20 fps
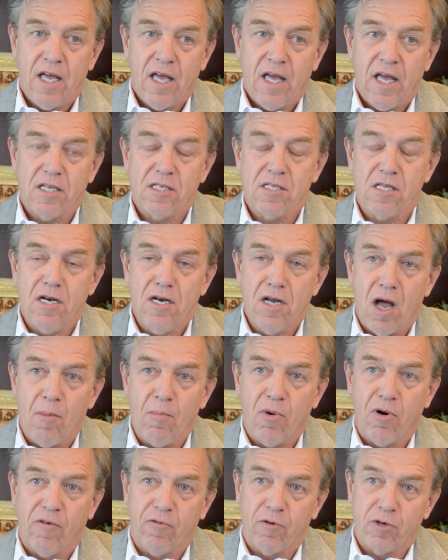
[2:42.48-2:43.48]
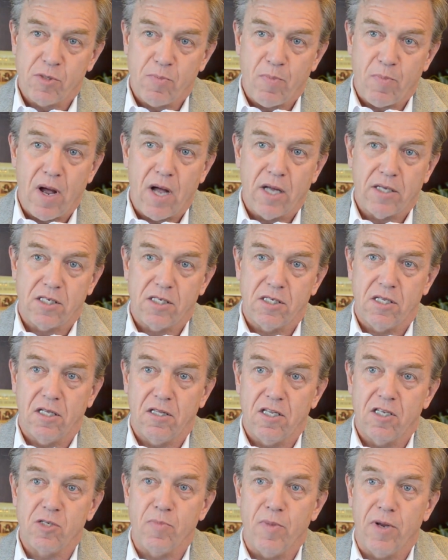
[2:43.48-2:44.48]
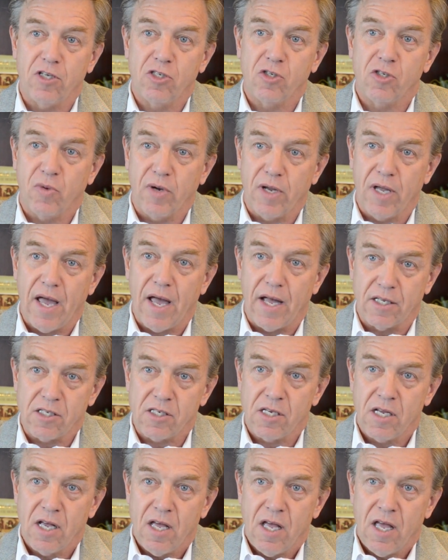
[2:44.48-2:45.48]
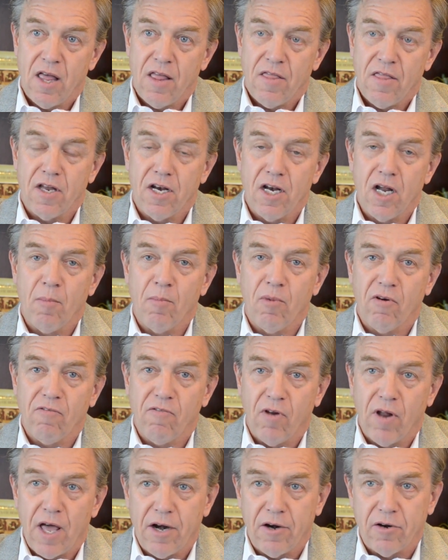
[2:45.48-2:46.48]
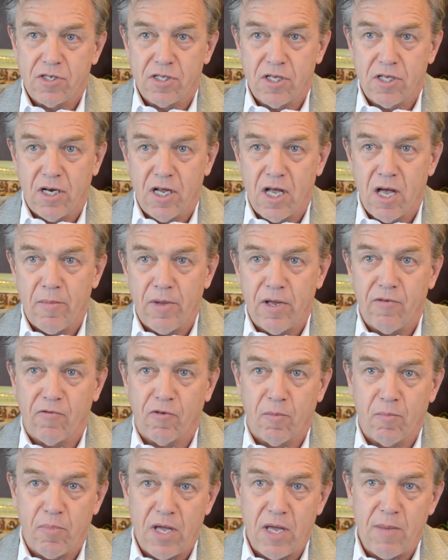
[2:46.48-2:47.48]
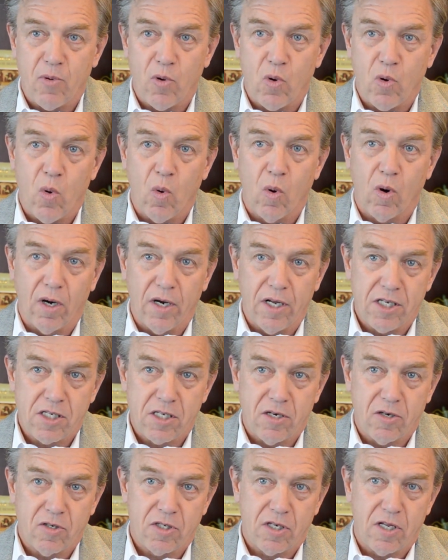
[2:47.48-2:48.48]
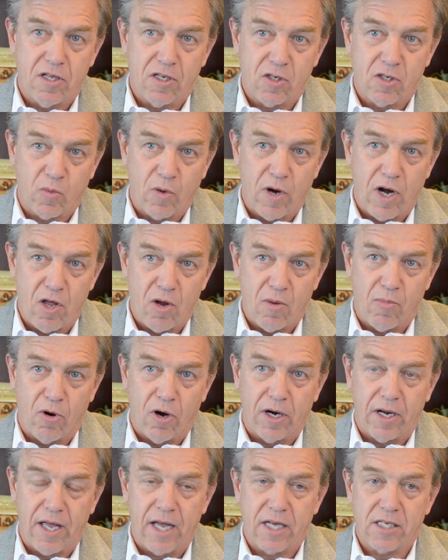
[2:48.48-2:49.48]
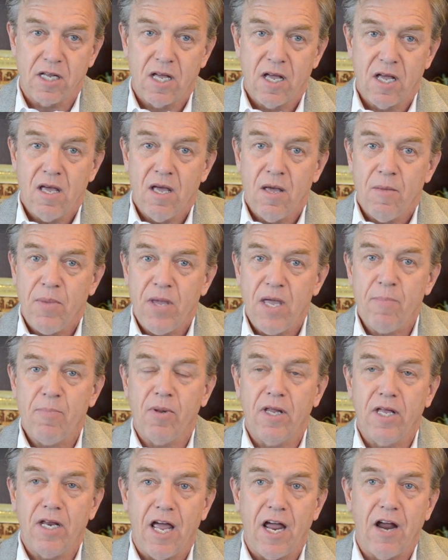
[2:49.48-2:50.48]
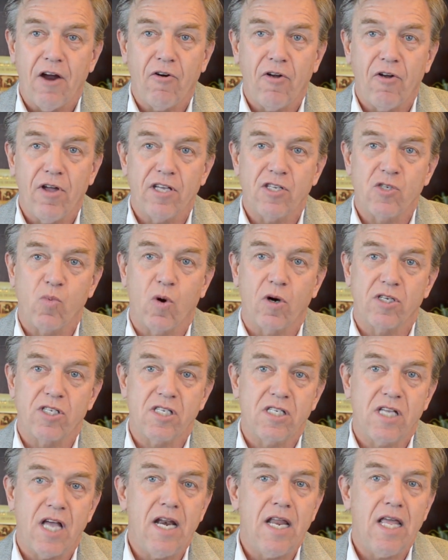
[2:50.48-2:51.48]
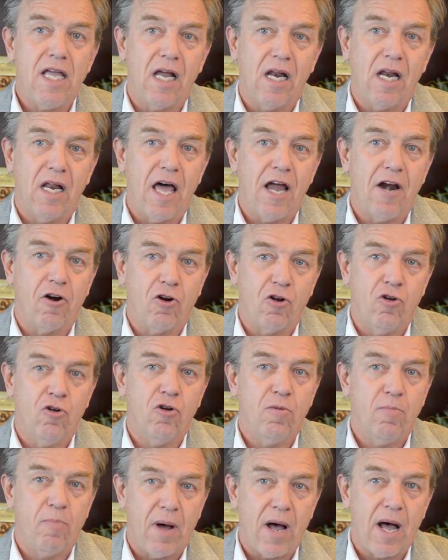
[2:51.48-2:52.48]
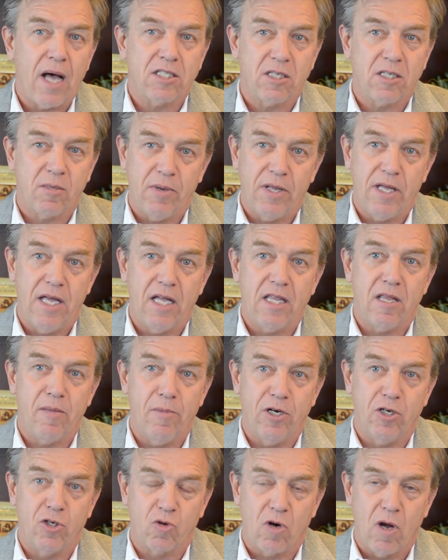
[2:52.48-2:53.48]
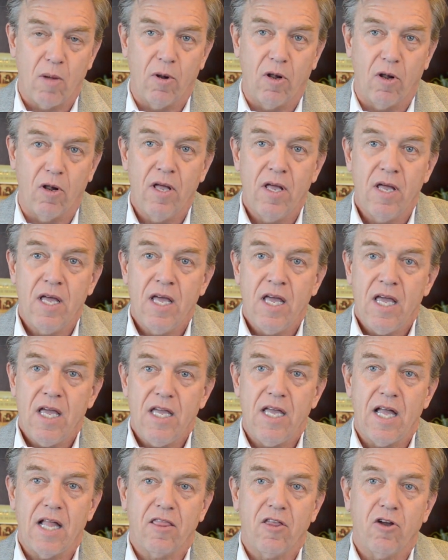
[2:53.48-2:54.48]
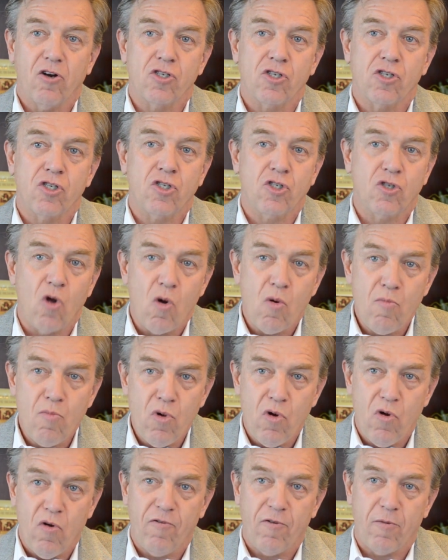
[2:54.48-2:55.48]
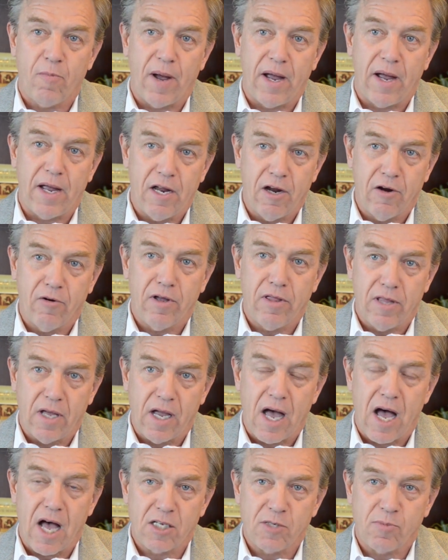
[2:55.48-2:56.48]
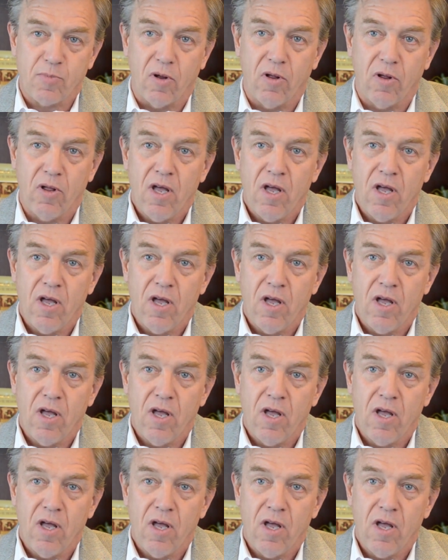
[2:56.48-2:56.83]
is the number of responses that this ministry gets. The number of letters that come in from people who are listeners to this radio broadcast, people in areas where sending a letter could possibly get them in trouble, yet they're so moved by hearing the gospel.